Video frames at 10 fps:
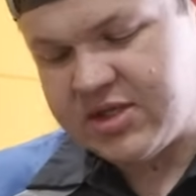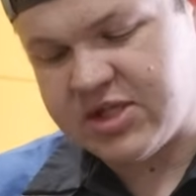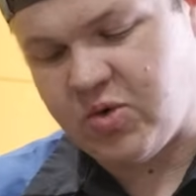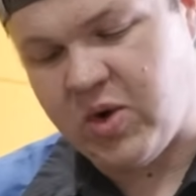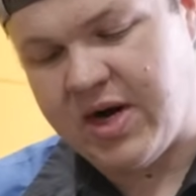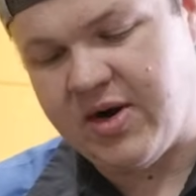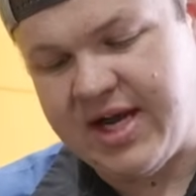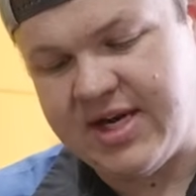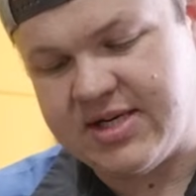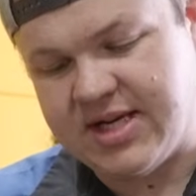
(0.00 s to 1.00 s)
square
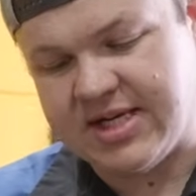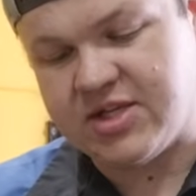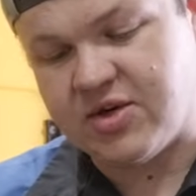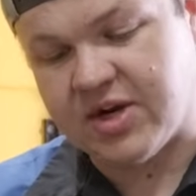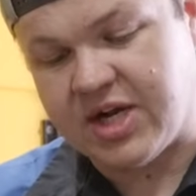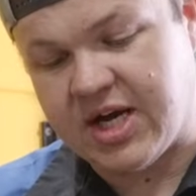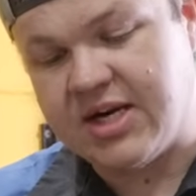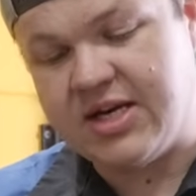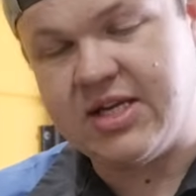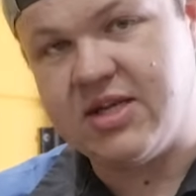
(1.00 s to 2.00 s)
headed nuts. You're going
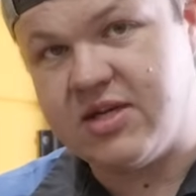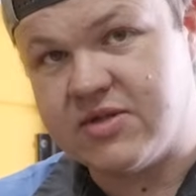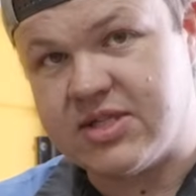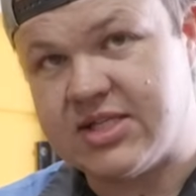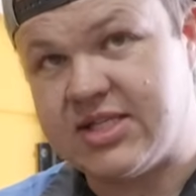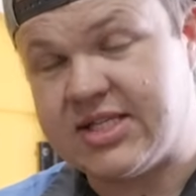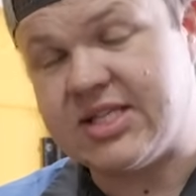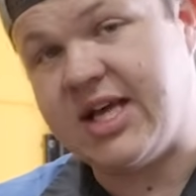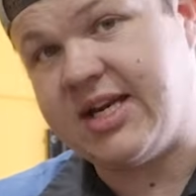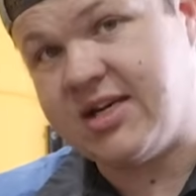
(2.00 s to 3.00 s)
to need to use these. These
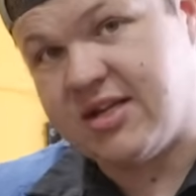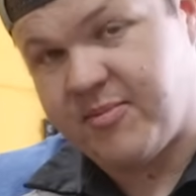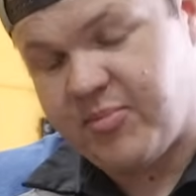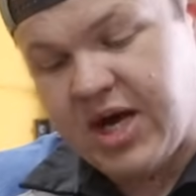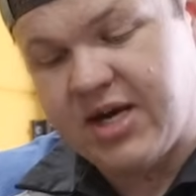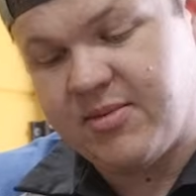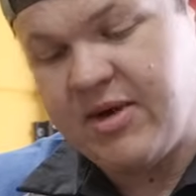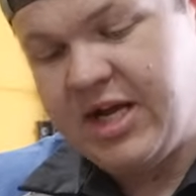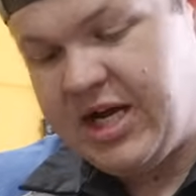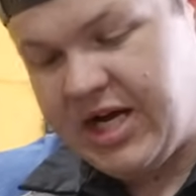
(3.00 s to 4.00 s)
slide into the bottom
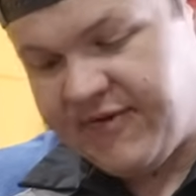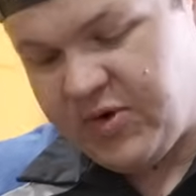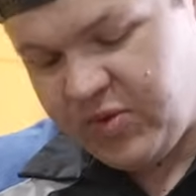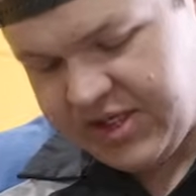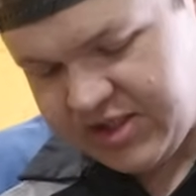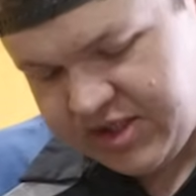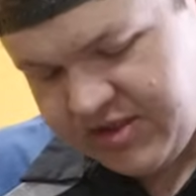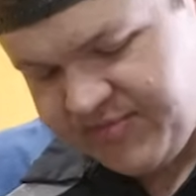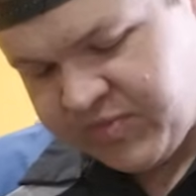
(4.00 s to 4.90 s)
of the winch.